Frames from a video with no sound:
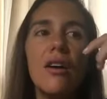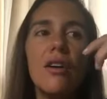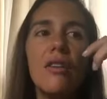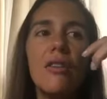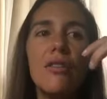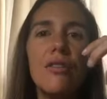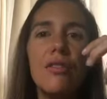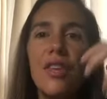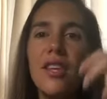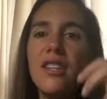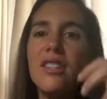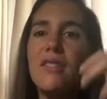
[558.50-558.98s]

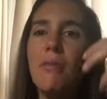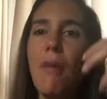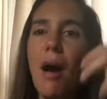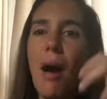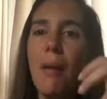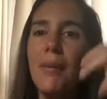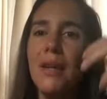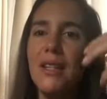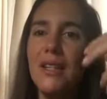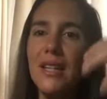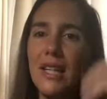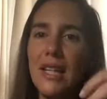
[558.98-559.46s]
this
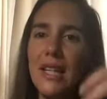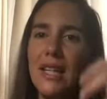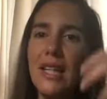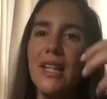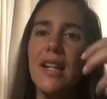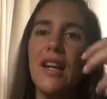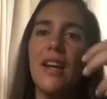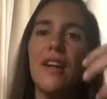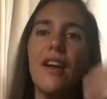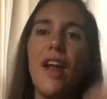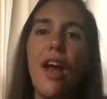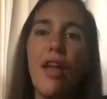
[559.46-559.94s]
mama
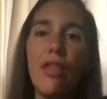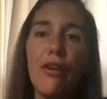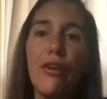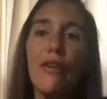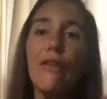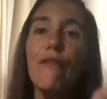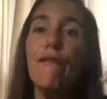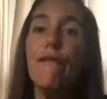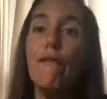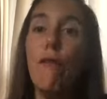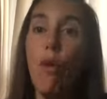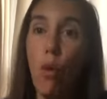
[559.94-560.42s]
needed another
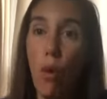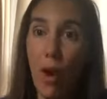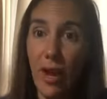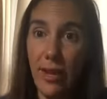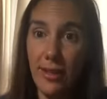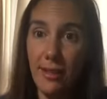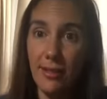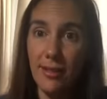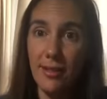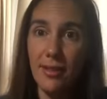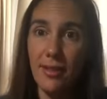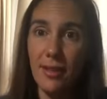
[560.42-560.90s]

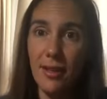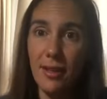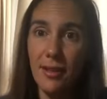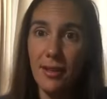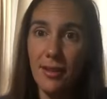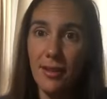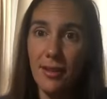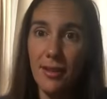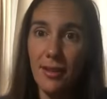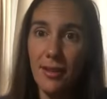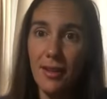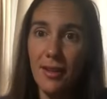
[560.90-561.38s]
voice
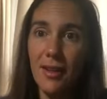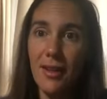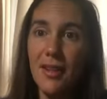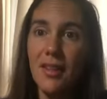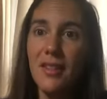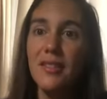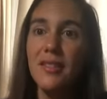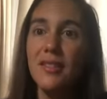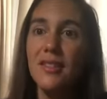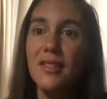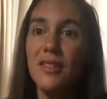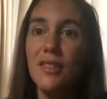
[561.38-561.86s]

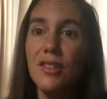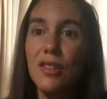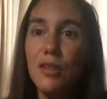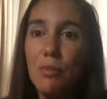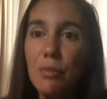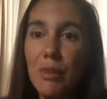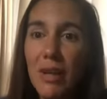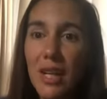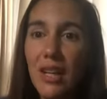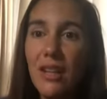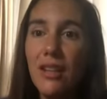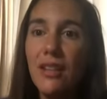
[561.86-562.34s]
to
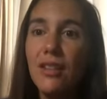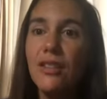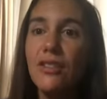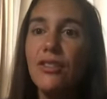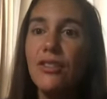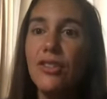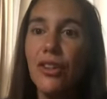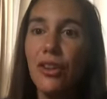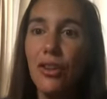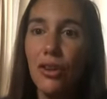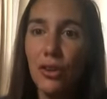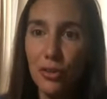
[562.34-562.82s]
speak
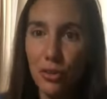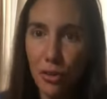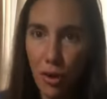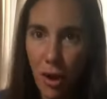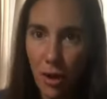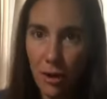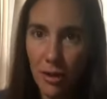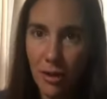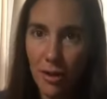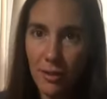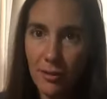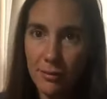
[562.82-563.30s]
to her
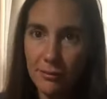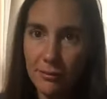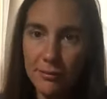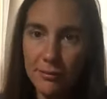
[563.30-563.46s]
daughter.